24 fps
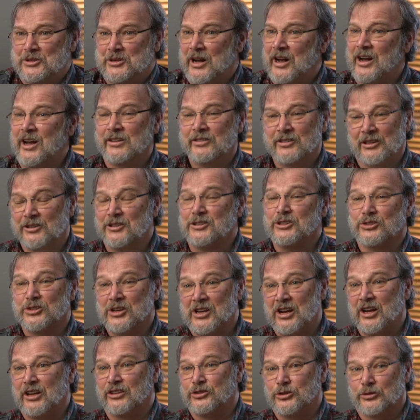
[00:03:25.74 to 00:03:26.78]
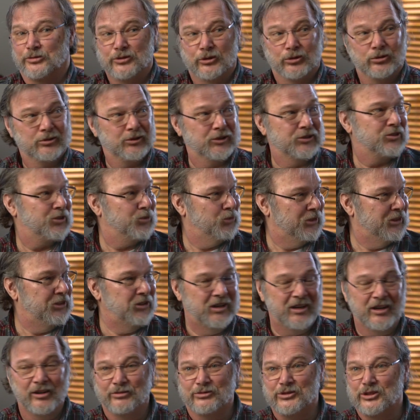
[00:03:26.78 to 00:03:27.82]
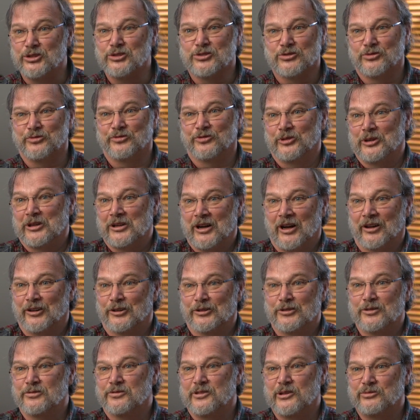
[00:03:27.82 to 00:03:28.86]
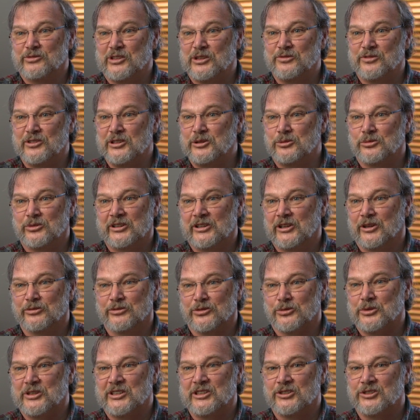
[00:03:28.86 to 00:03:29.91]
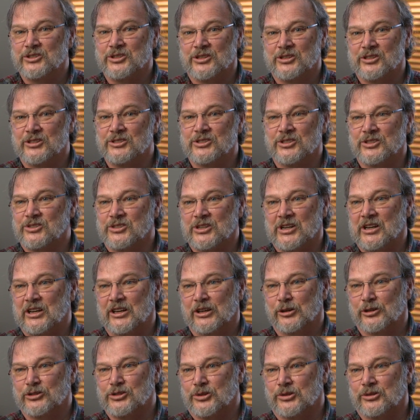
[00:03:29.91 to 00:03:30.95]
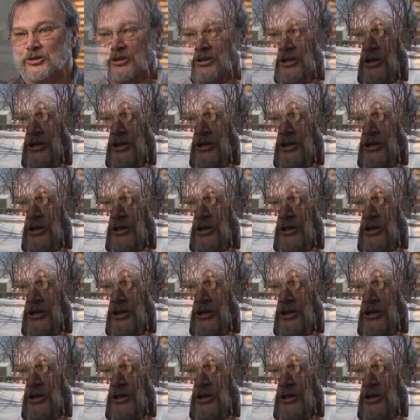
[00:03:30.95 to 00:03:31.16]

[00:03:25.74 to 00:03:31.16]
I think as a cancer focus, when you have just 150 feet, we have three incidences of cancer.